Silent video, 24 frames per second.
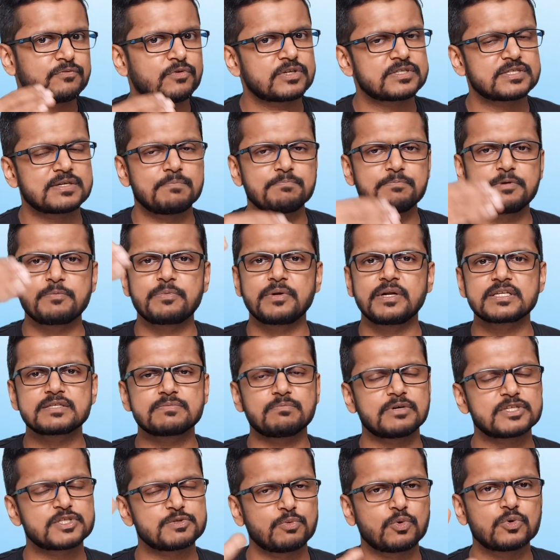For some people, it's
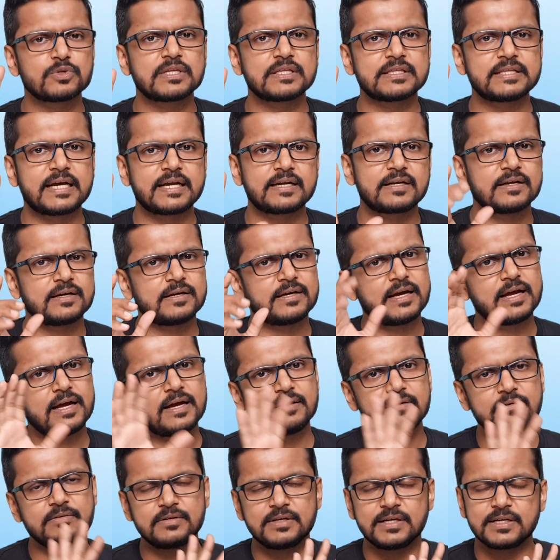much more than that.
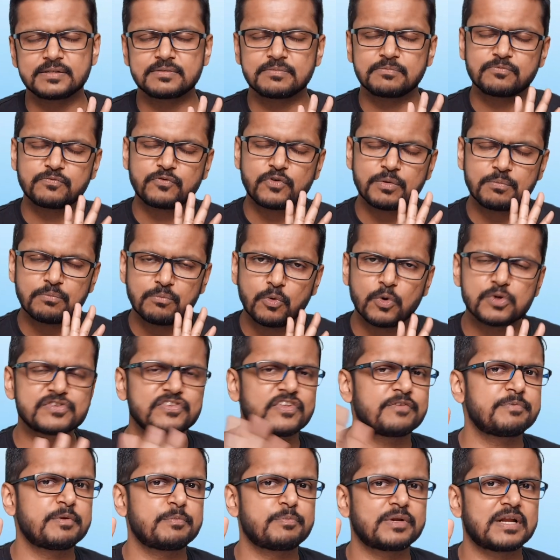For most
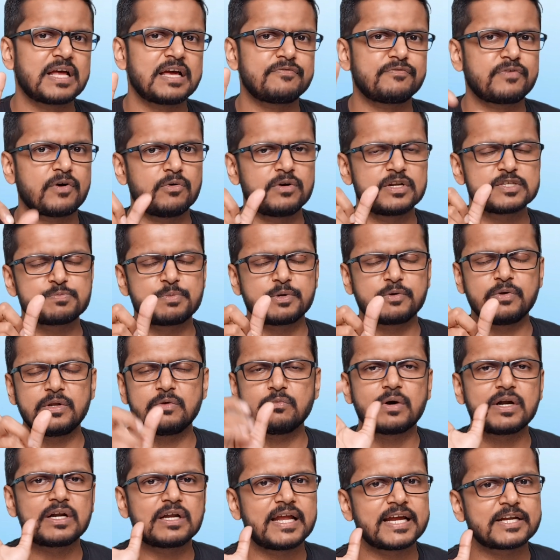of the people I found, it's
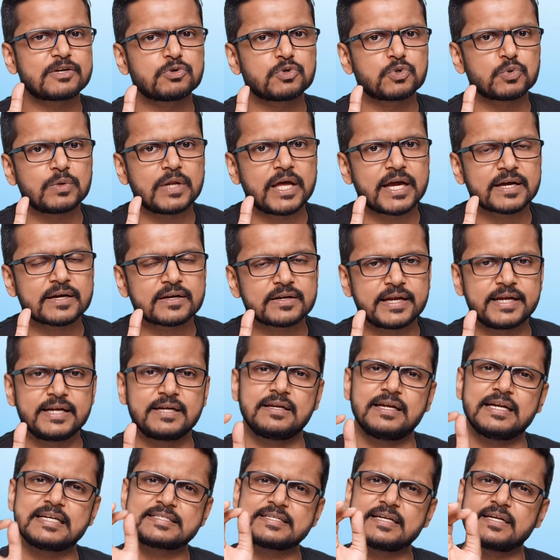between 1 lakh to 2 lakh,
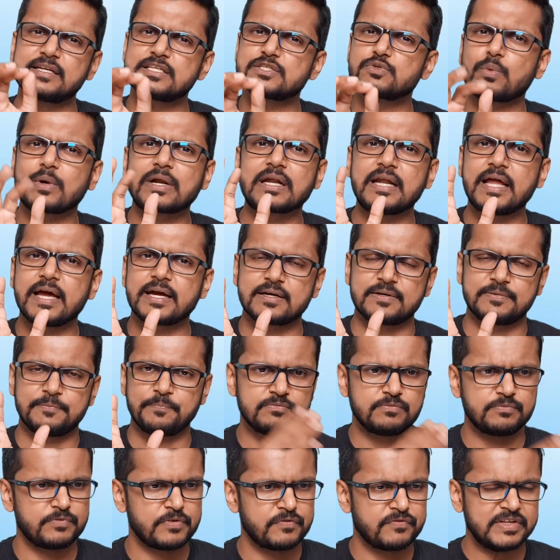right? Let's say it is 1 lakh.
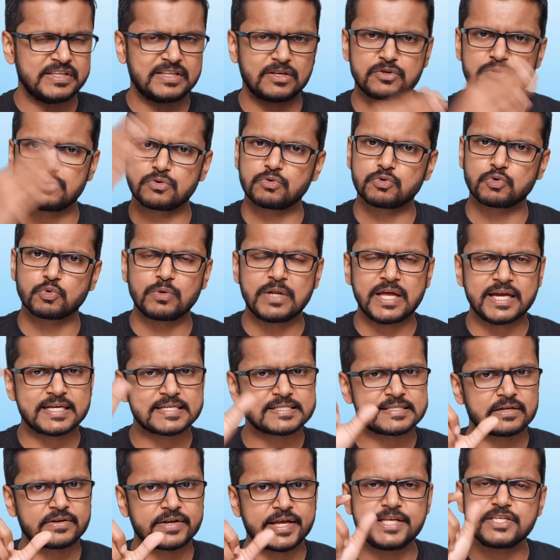50,000 to 2 lakh
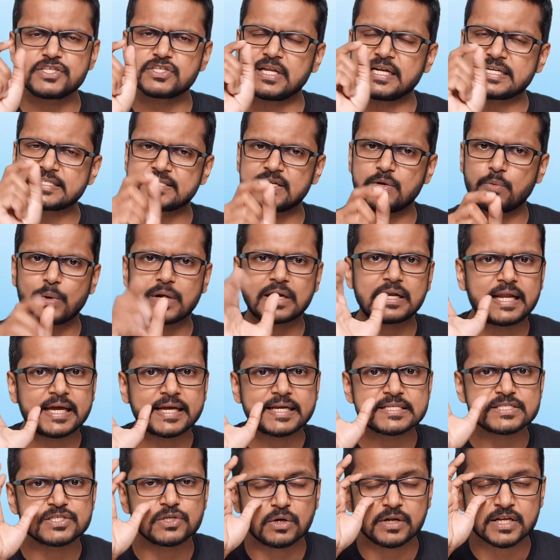is the range. Let's say 1
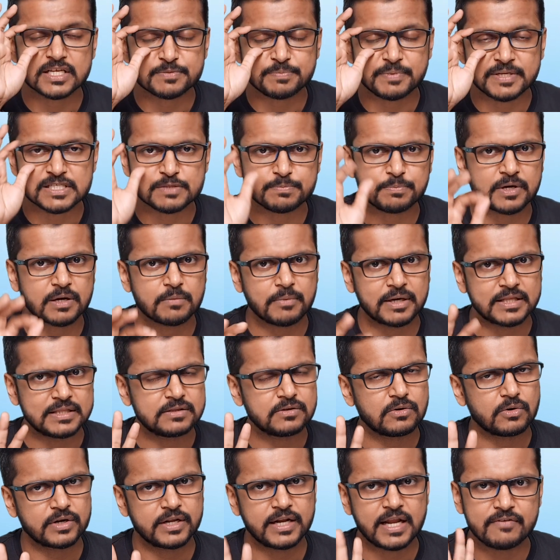lakh is your expense per
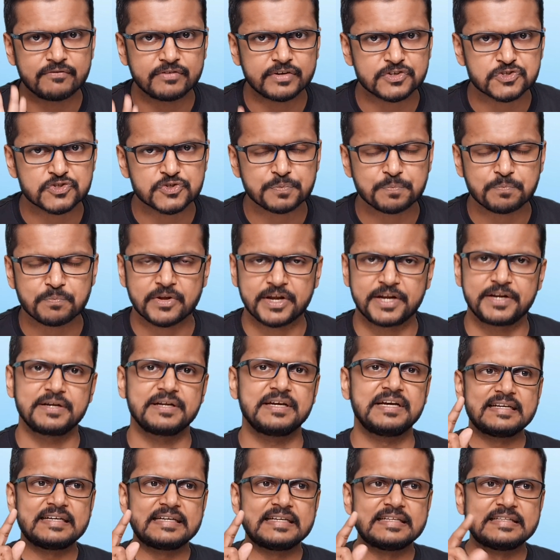month on an average, right?
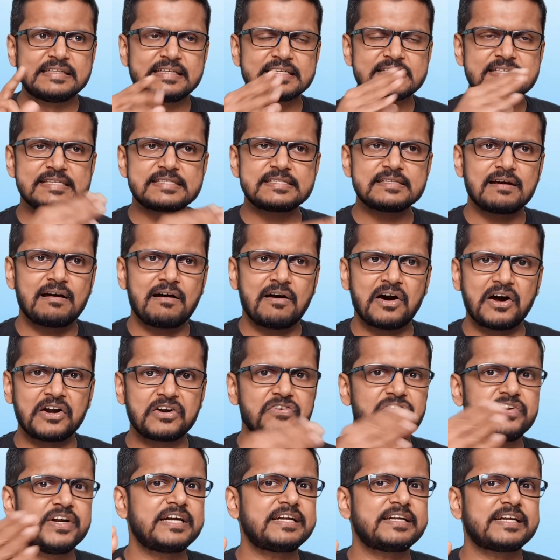This is
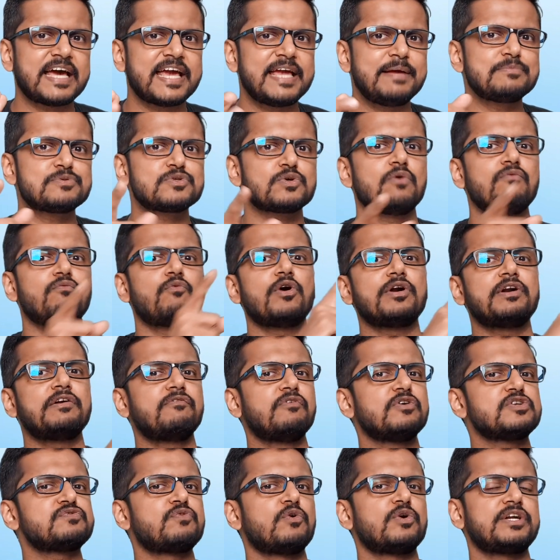100 times of what it
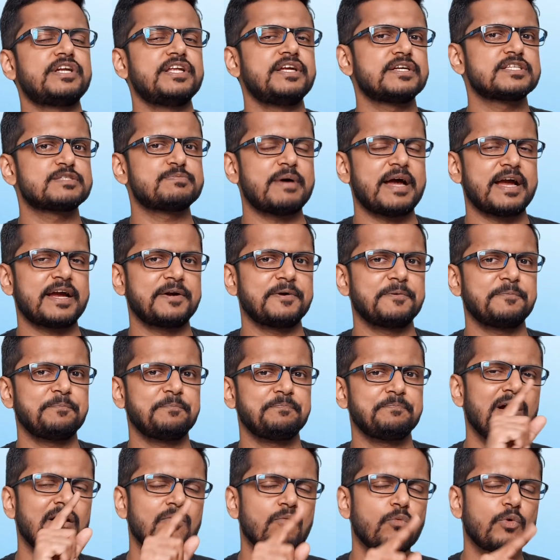was 40 years back.
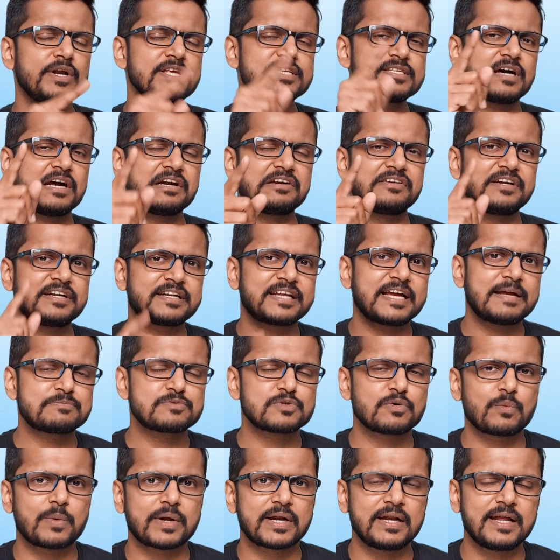What is 100 times
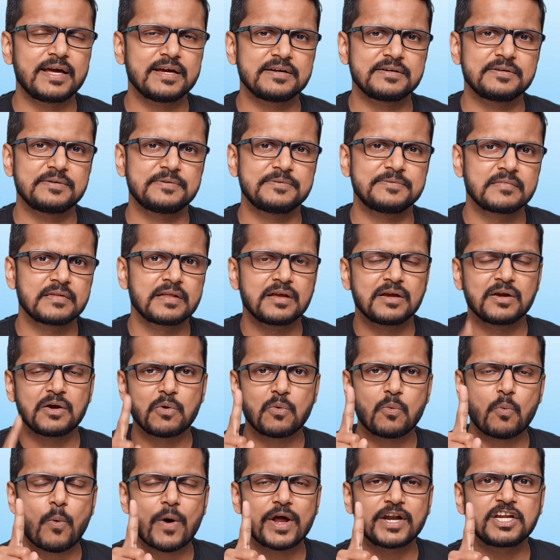of 1 lakh?
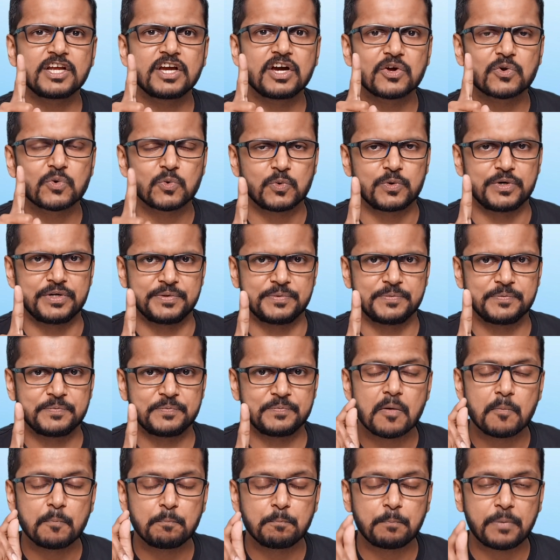1 crore
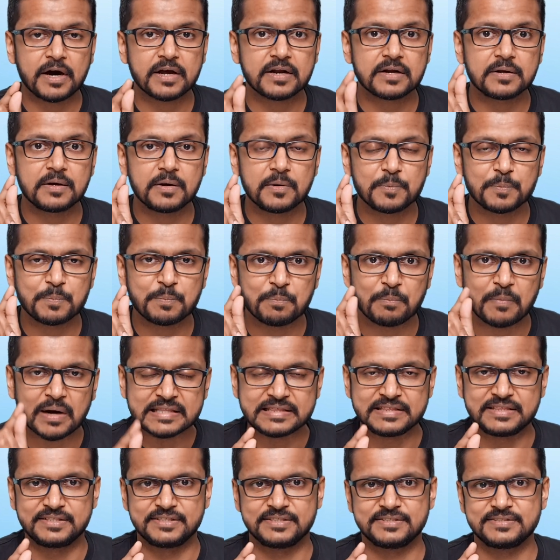per
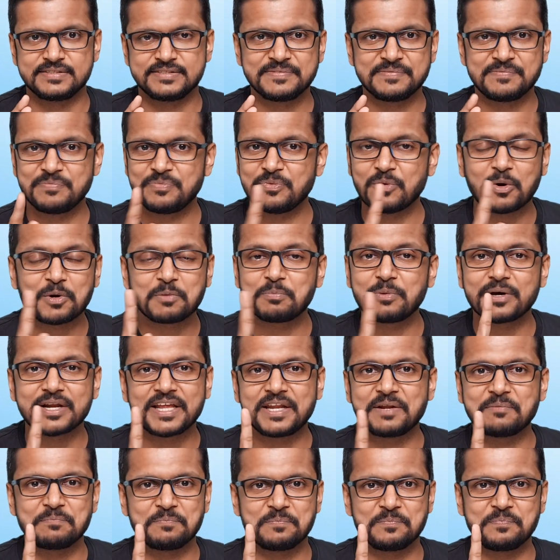month, not per
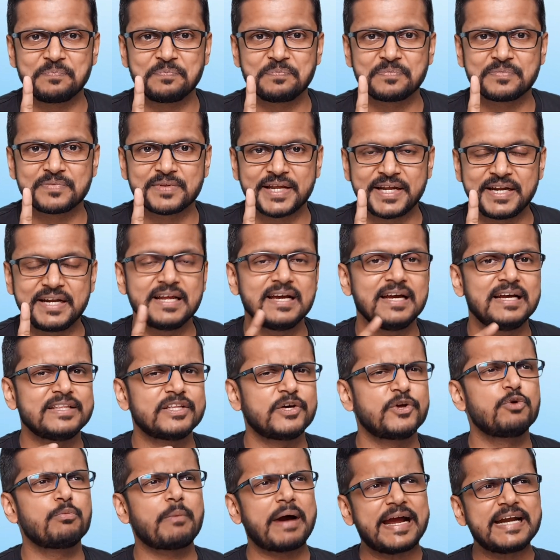annum, right? Now
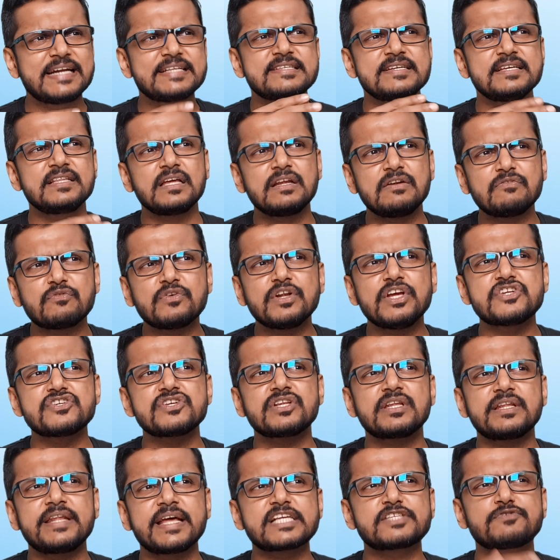you might say the inflation
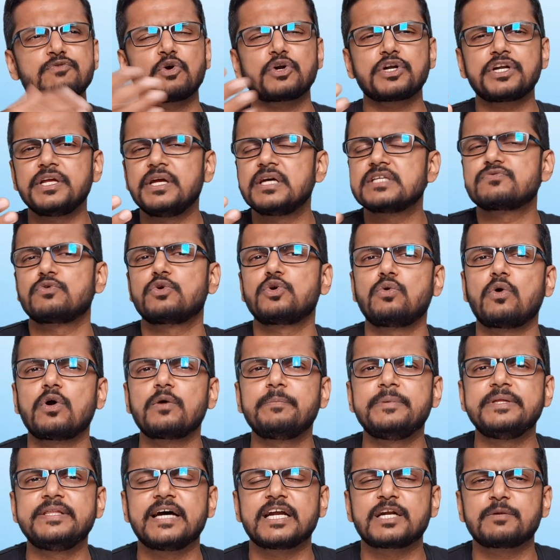in the next 40 years would not
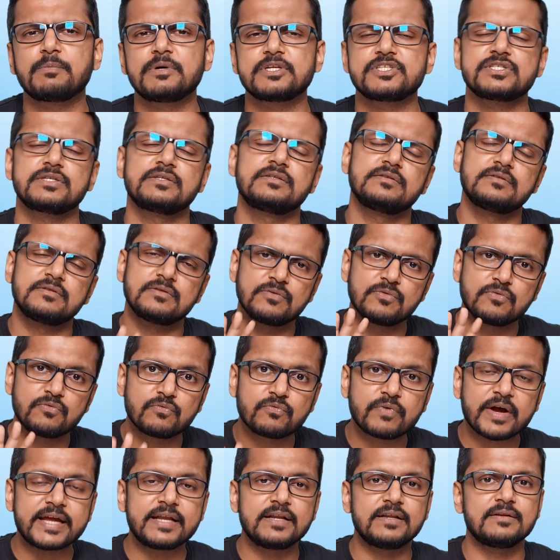be that much.
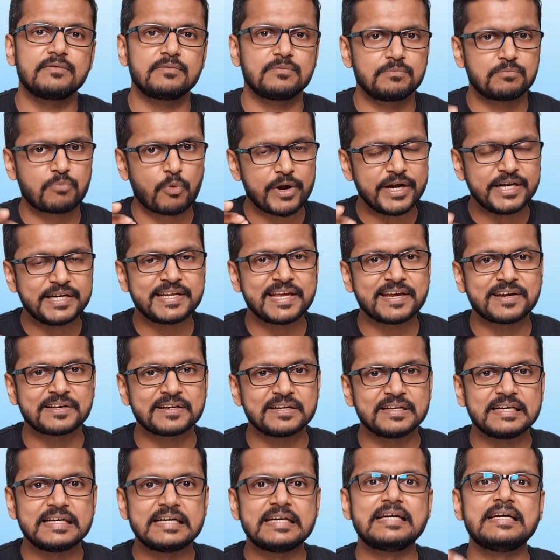Fine, point
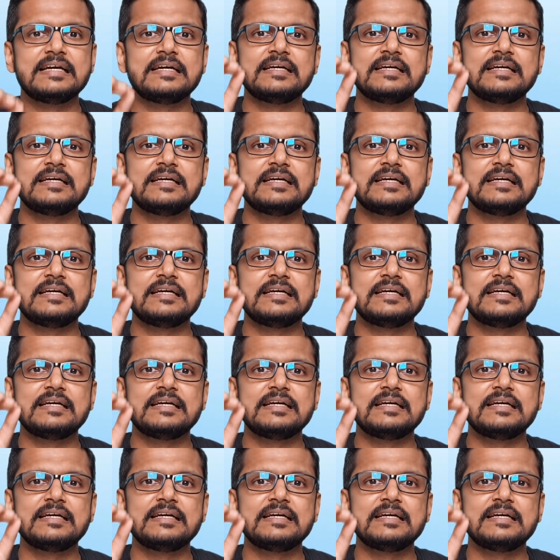taken.